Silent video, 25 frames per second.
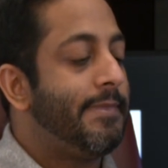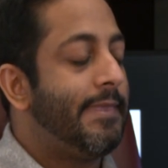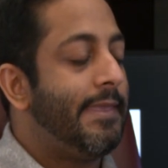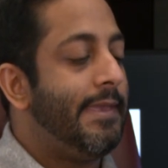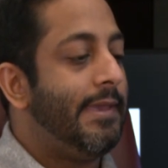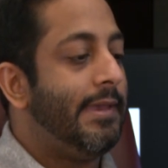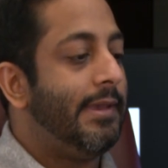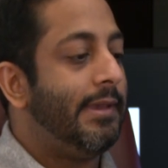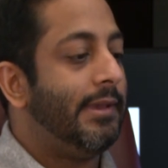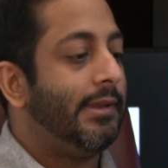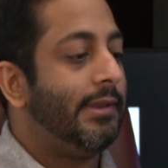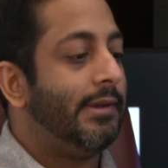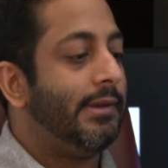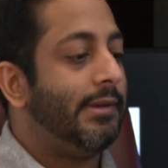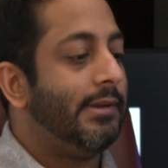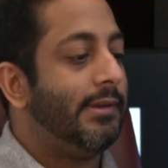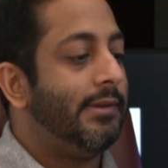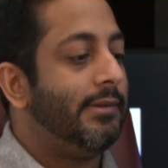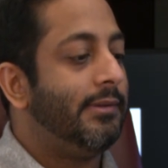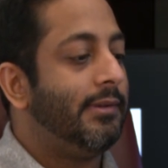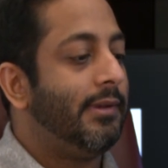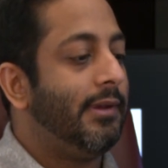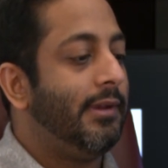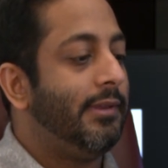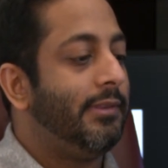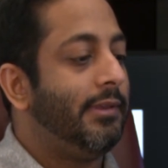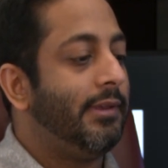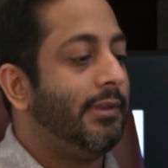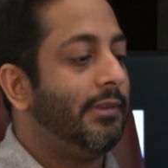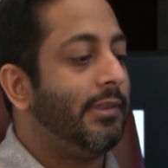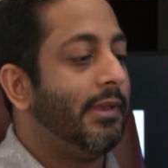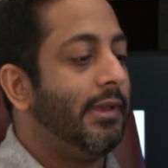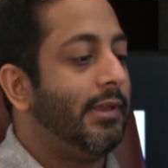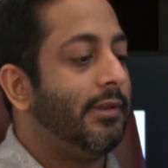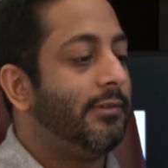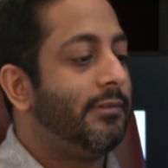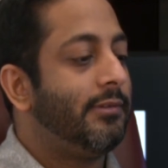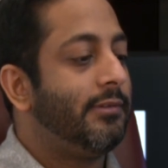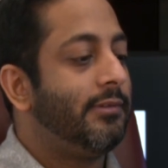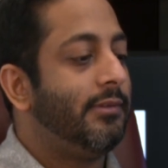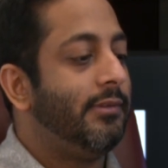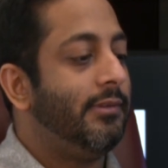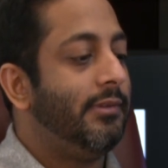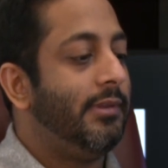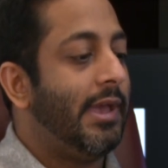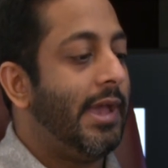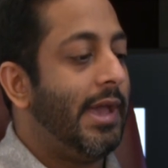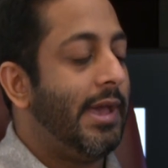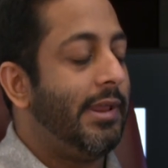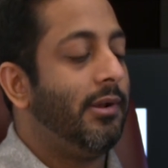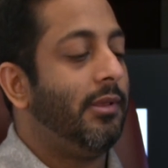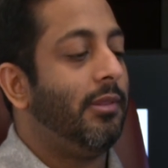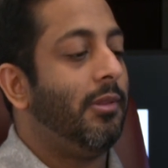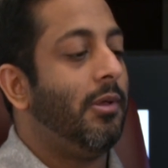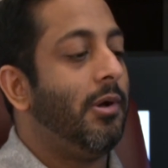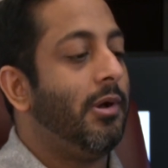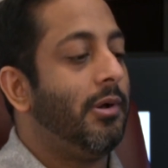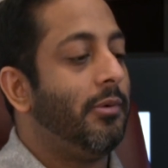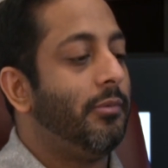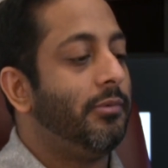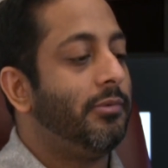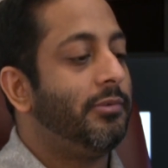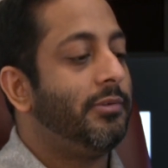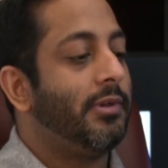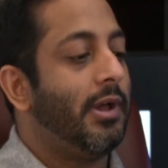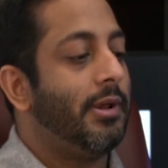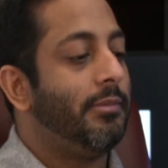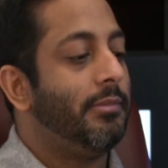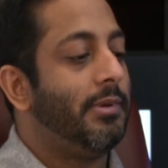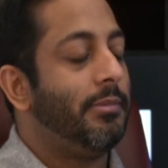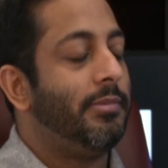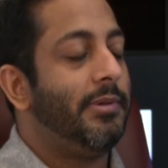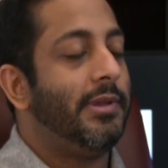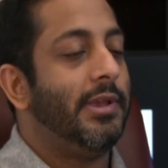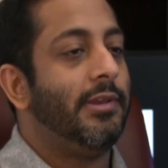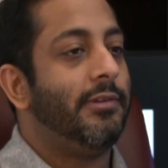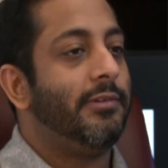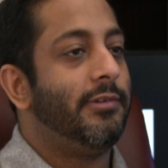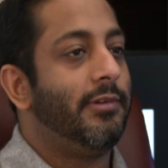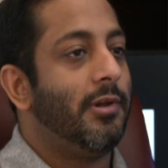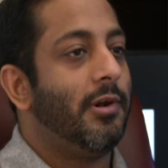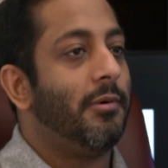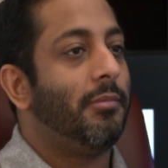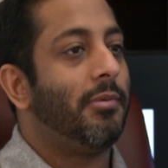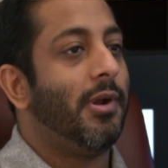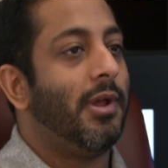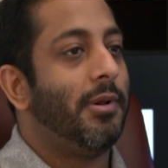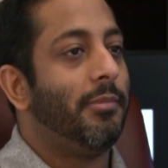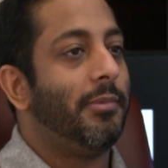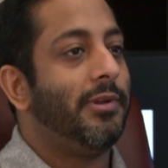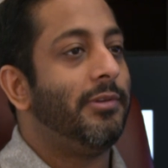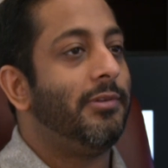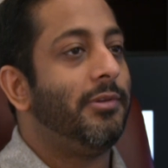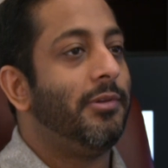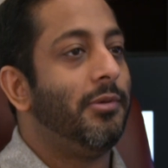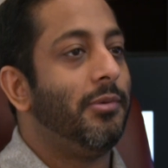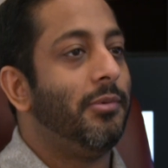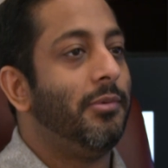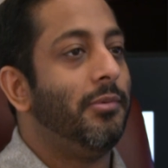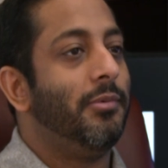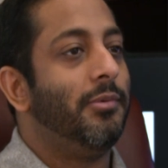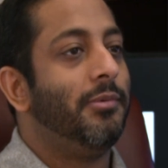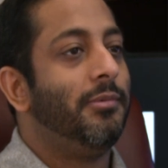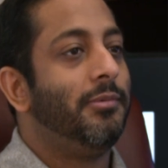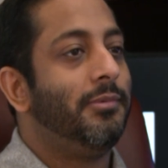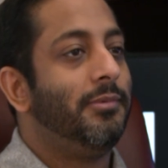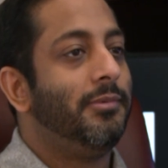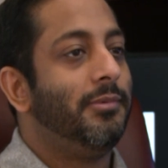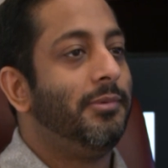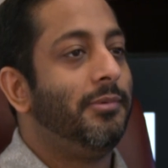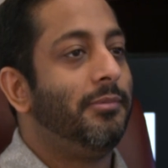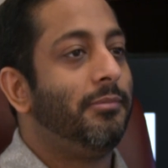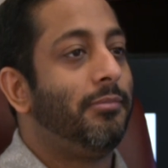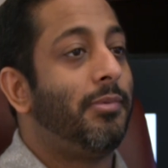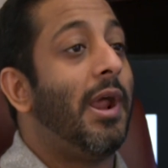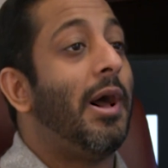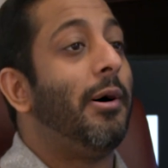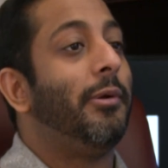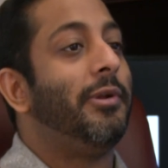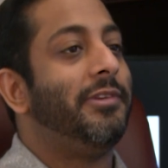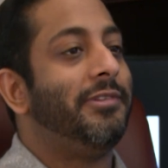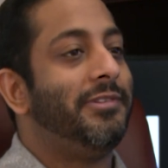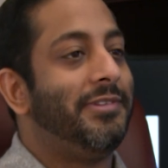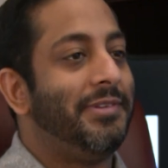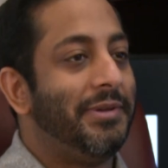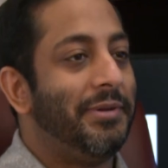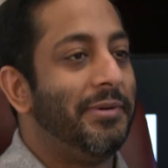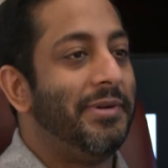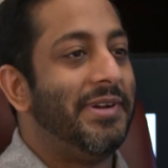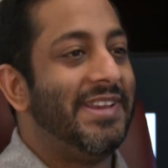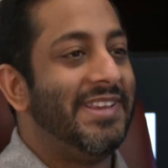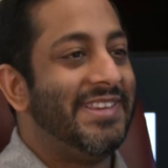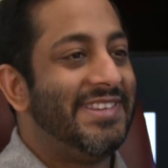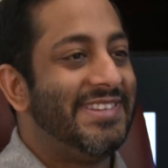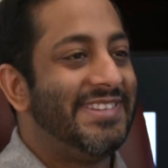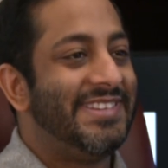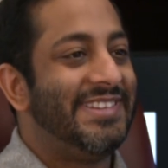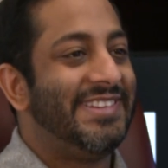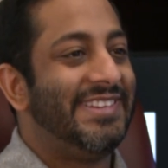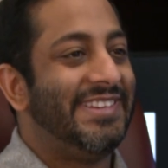And I think that alongside my PhD are probably my two proudest degrees.